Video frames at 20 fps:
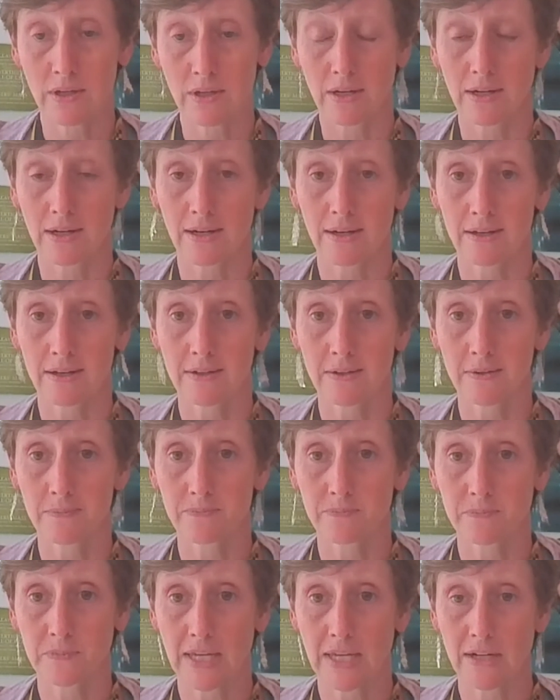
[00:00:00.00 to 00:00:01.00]

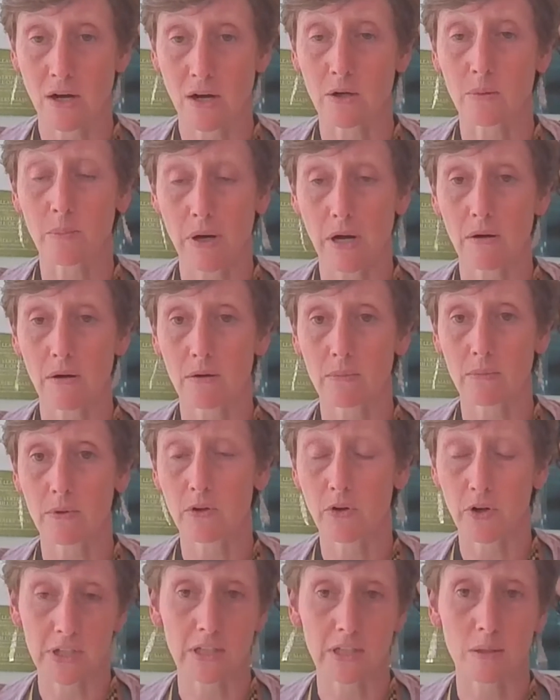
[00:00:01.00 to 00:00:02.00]

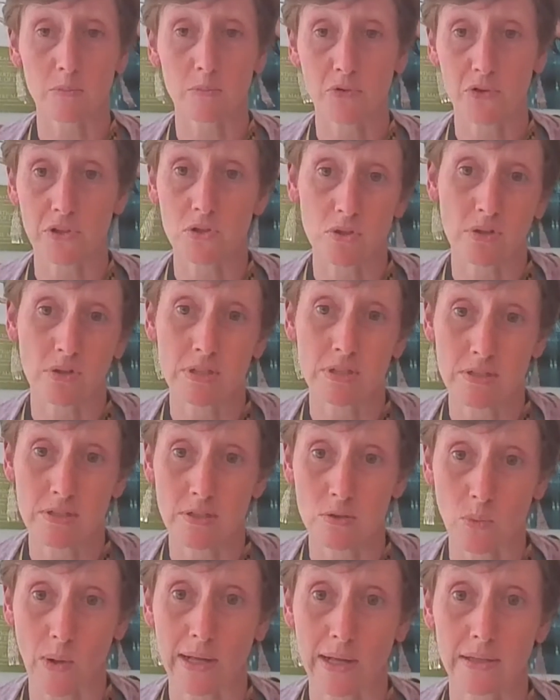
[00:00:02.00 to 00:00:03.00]
curriculum for the students
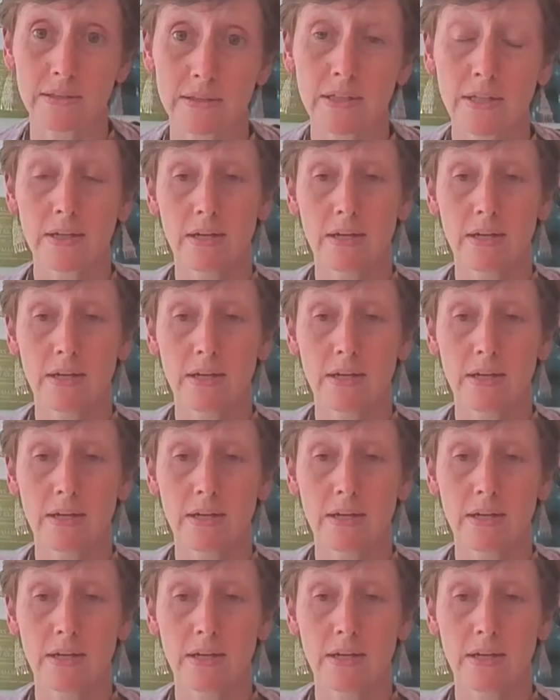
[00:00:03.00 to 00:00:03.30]
as well.